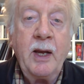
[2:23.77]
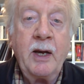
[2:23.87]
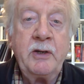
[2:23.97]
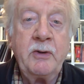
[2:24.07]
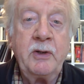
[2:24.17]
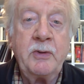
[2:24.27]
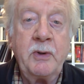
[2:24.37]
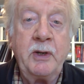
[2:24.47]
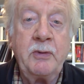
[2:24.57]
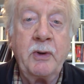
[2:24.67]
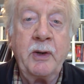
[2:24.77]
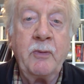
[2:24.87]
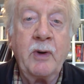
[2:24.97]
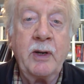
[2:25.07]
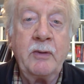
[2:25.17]
During
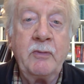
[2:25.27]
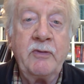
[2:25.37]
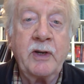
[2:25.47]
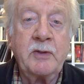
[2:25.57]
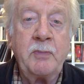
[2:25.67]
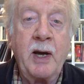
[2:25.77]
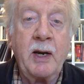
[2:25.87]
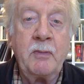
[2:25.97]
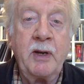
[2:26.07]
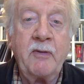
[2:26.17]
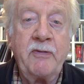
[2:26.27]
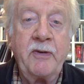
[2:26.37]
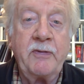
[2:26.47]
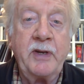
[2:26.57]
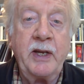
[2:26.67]
2021, VIX bottomed at
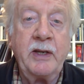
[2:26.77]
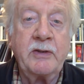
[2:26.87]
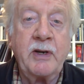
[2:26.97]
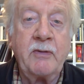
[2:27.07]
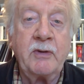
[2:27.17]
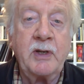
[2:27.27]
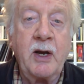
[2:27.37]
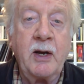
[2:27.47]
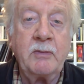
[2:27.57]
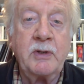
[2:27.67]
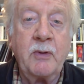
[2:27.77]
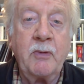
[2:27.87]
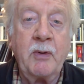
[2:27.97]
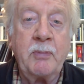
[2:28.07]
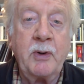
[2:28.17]
15 several times, so
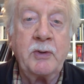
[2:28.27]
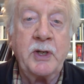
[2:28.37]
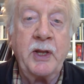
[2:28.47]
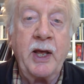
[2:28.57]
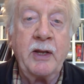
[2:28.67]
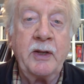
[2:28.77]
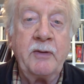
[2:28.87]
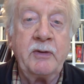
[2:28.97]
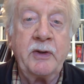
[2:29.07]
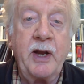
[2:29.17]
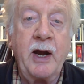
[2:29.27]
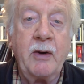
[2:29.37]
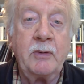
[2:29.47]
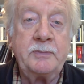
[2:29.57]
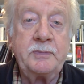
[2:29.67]
we're approaching that level
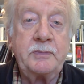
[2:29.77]
now.